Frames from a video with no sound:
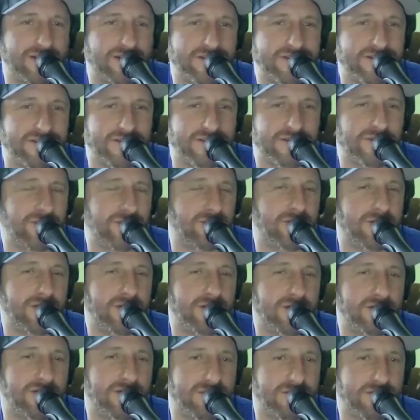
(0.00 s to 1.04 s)
is that
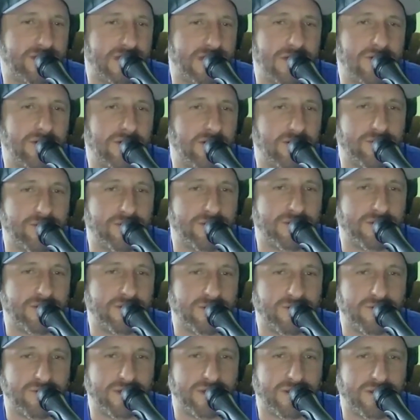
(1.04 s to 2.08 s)
really killing them is the
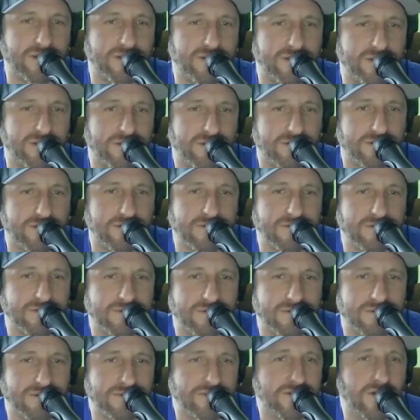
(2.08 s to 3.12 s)
only
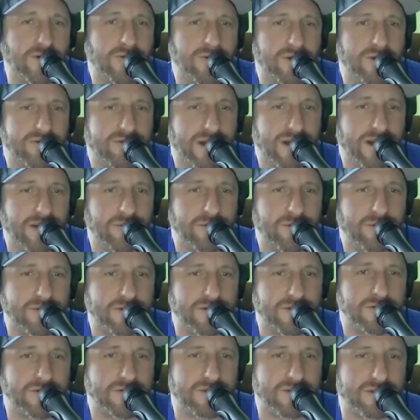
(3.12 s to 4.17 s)
viable
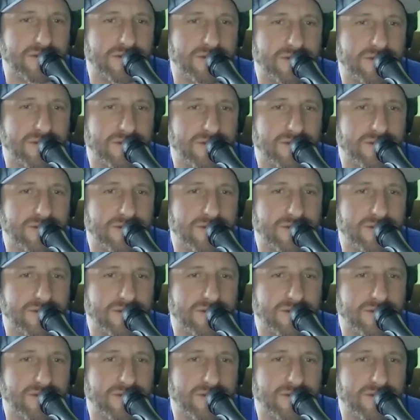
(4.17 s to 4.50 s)
solution.